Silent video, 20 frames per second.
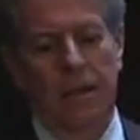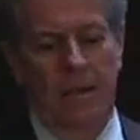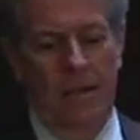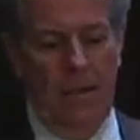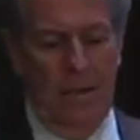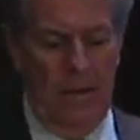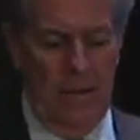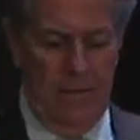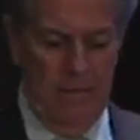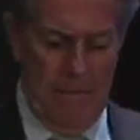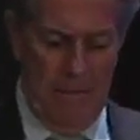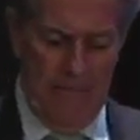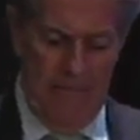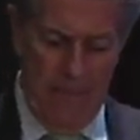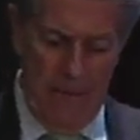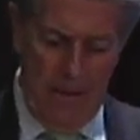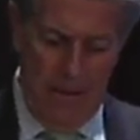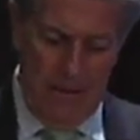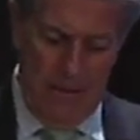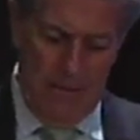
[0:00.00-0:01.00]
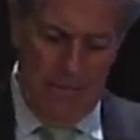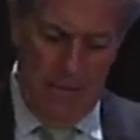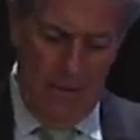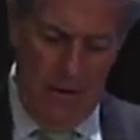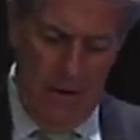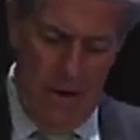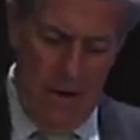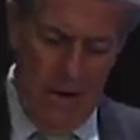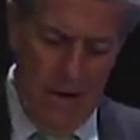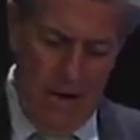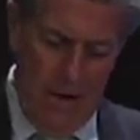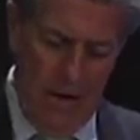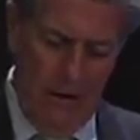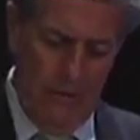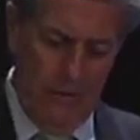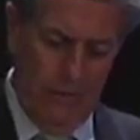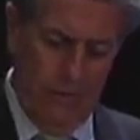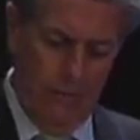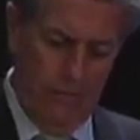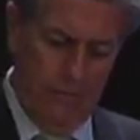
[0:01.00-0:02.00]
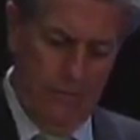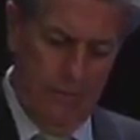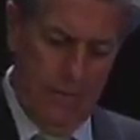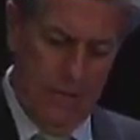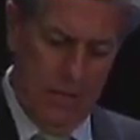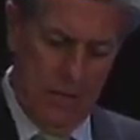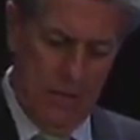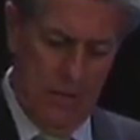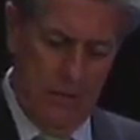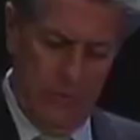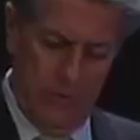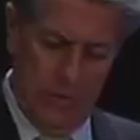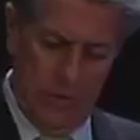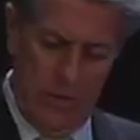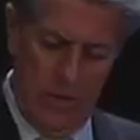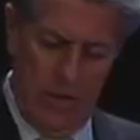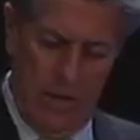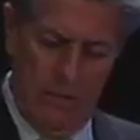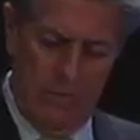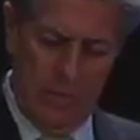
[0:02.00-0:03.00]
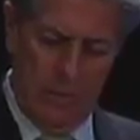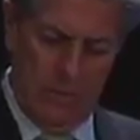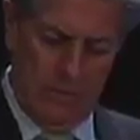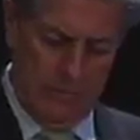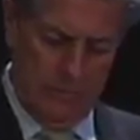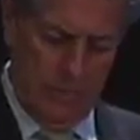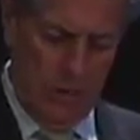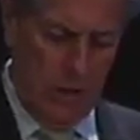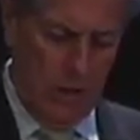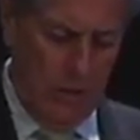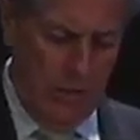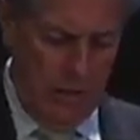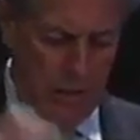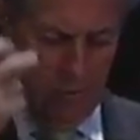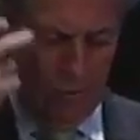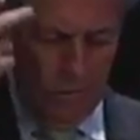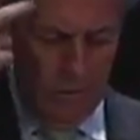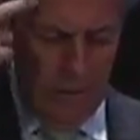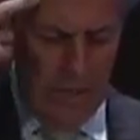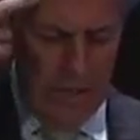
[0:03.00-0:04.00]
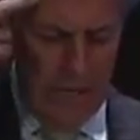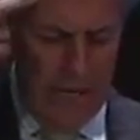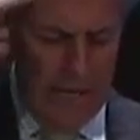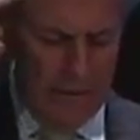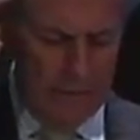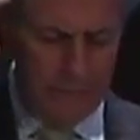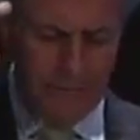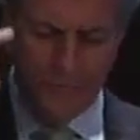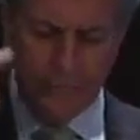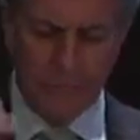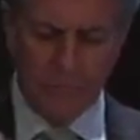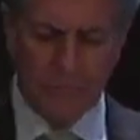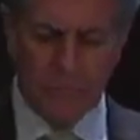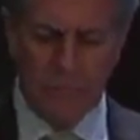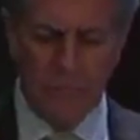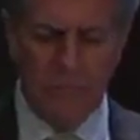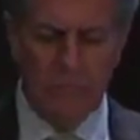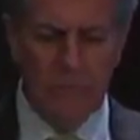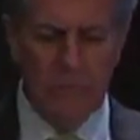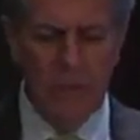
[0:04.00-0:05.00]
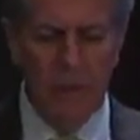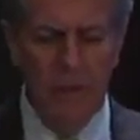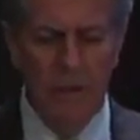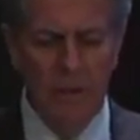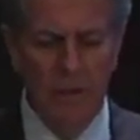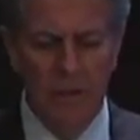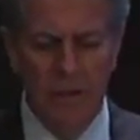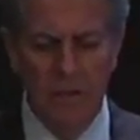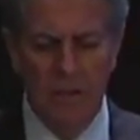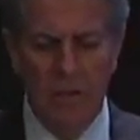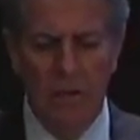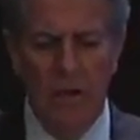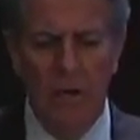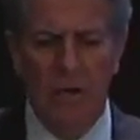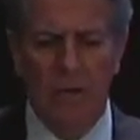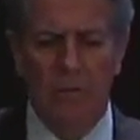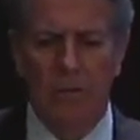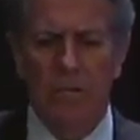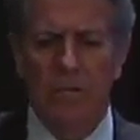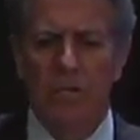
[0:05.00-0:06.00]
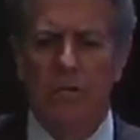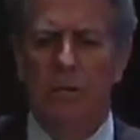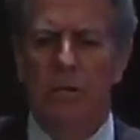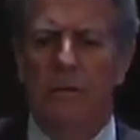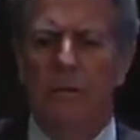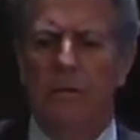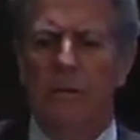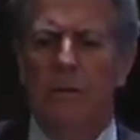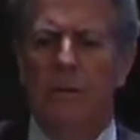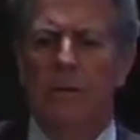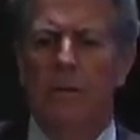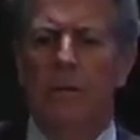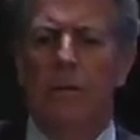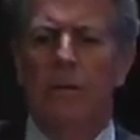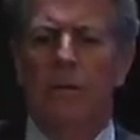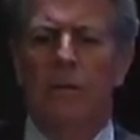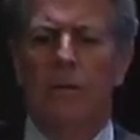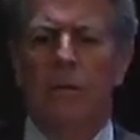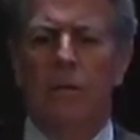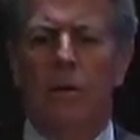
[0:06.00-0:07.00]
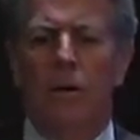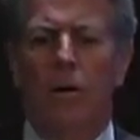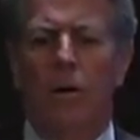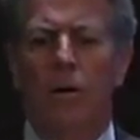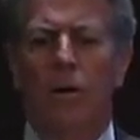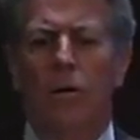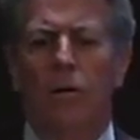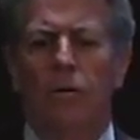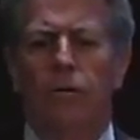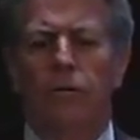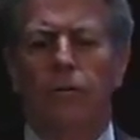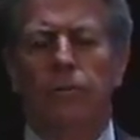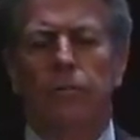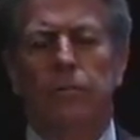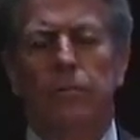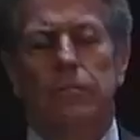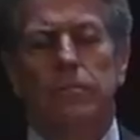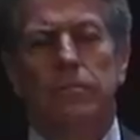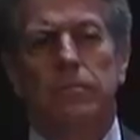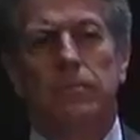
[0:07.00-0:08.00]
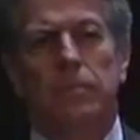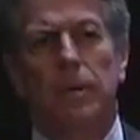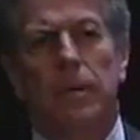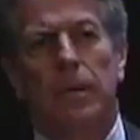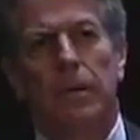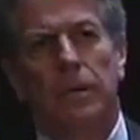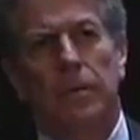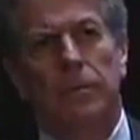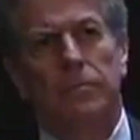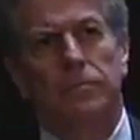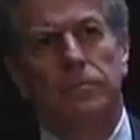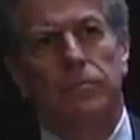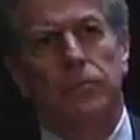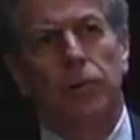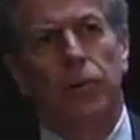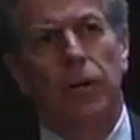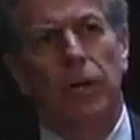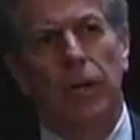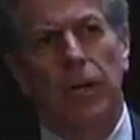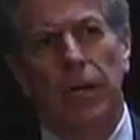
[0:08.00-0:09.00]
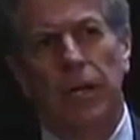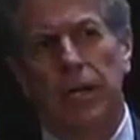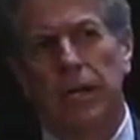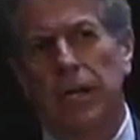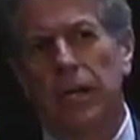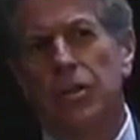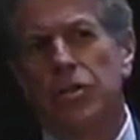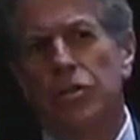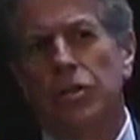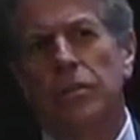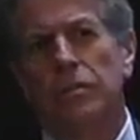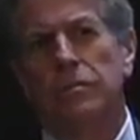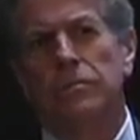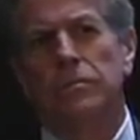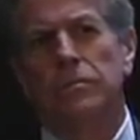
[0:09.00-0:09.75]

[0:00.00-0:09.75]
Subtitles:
I have myself at times, in looking at the entire question of parental alienation,